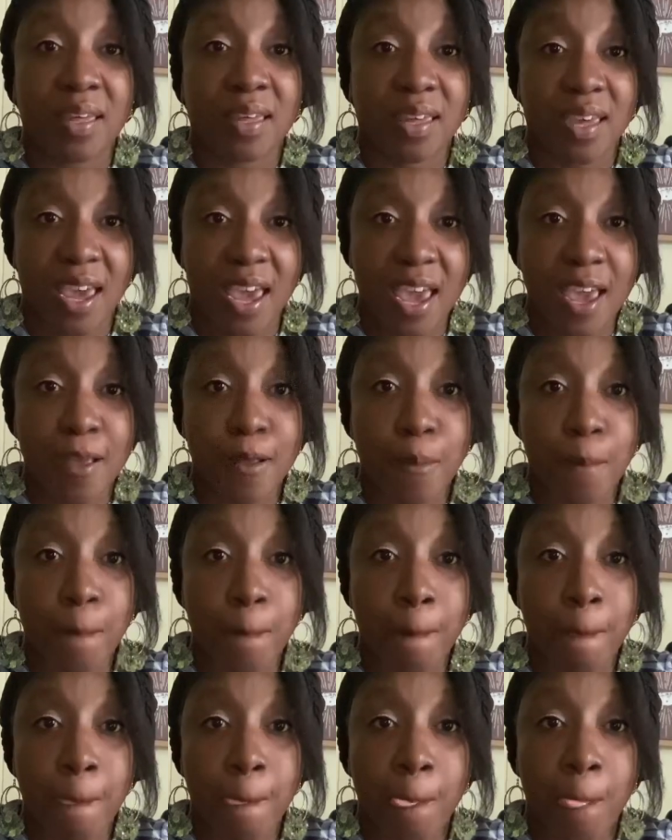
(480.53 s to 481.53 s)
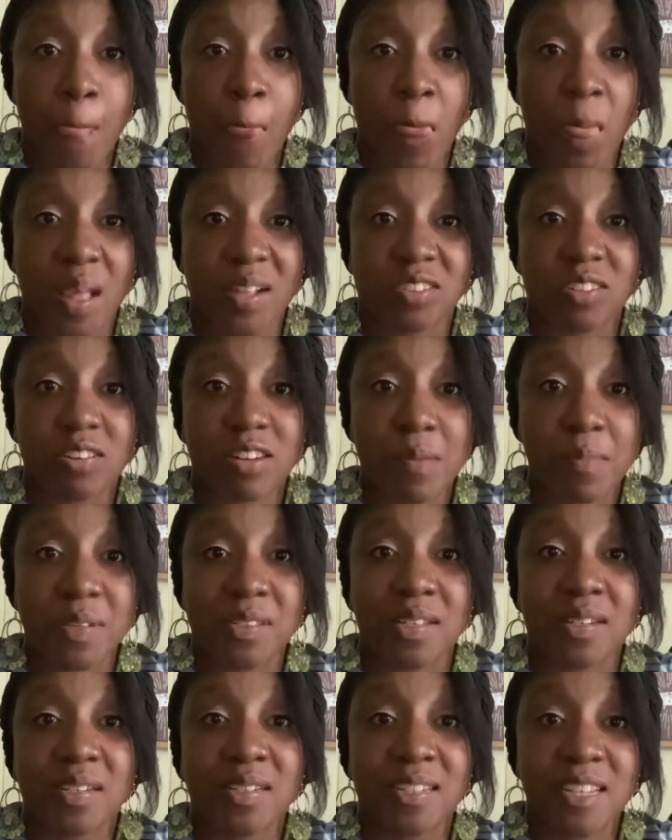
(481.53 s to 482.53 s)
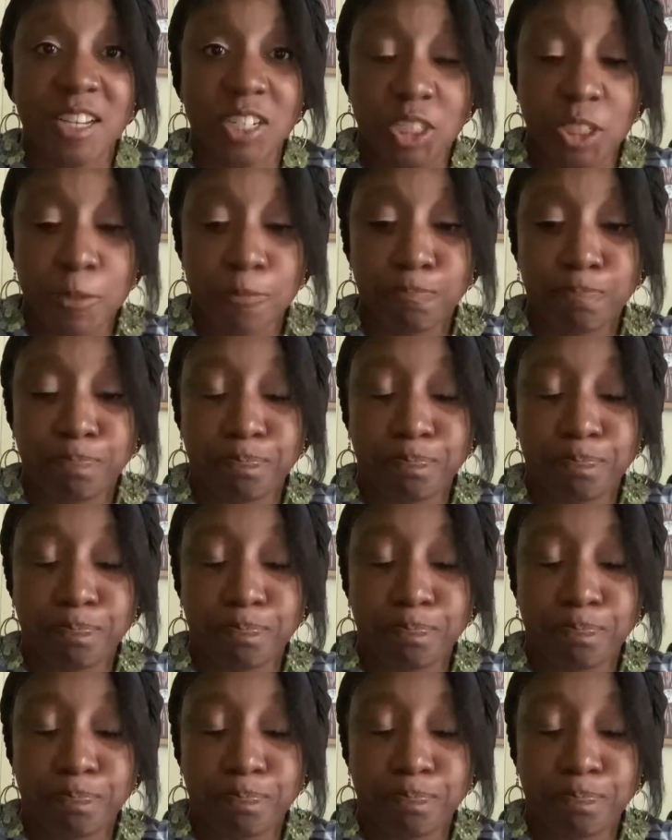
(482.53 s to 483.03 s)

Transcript: Cake. It's a limited edition.